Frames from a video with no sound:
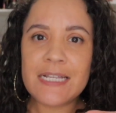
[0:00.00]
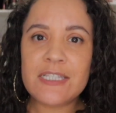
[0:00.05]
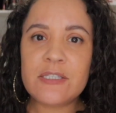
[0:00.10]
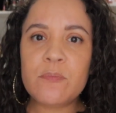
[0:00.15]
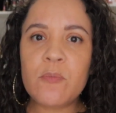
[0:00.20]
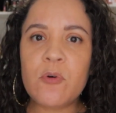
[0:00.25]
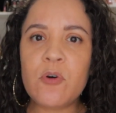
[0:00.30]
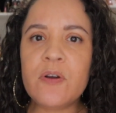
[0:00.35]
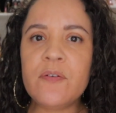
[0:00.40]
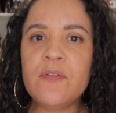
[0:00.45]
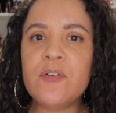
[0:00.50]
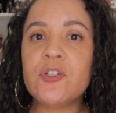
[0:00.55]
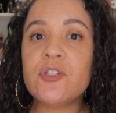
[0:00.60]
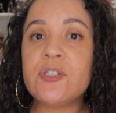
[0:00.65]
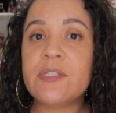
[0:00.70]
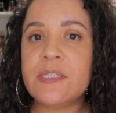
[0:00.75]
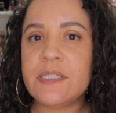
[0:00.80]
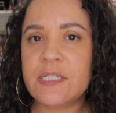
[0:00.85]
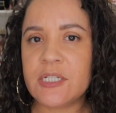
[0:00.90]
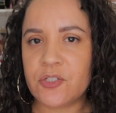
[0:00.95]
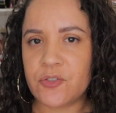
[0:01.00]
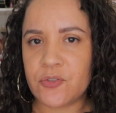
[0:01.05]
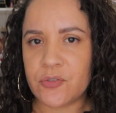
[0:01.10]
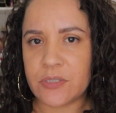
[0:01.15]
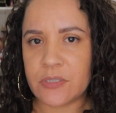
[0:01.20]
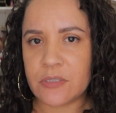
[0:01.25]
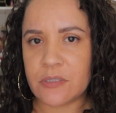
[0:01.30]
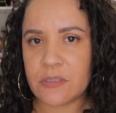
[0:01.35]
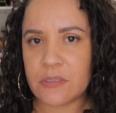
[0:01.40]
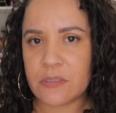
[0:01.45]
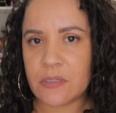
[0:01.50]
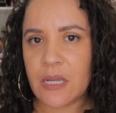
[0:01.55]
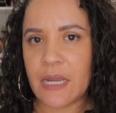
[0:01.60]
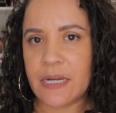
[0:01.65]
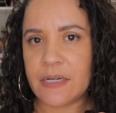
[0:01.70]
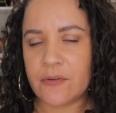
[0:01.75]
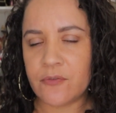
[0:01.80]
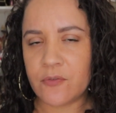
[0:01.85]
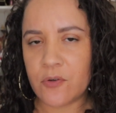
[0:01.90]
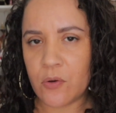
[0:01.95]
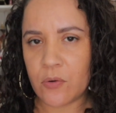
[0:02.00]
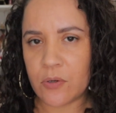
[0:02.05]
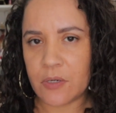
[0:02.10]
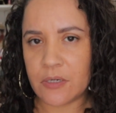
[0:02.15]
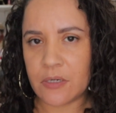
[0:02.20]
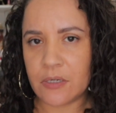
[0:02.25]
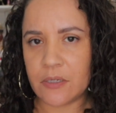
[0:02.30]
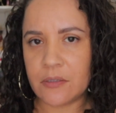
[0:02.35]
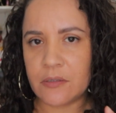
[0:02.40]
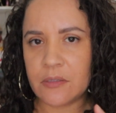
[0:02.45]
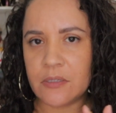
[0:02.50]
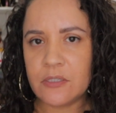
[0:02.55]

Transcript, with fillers: it's more of your citrus kind of coconut.